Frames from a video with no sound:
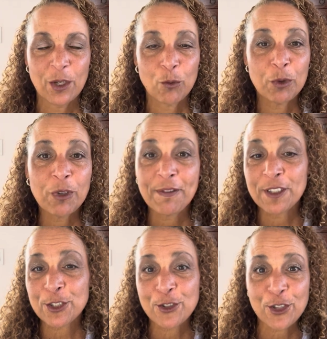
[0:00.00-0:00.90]
when we
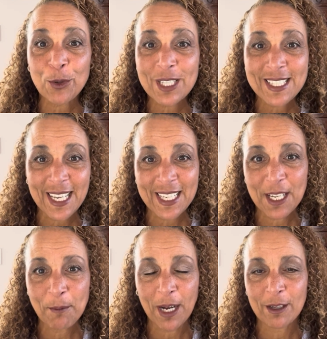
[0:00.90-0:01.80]
feel so excited
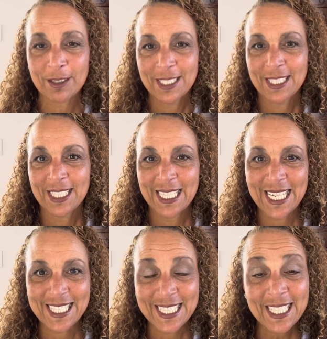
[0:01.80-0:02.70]
about an
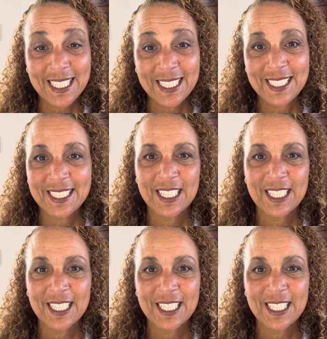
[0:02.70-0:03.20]
idea,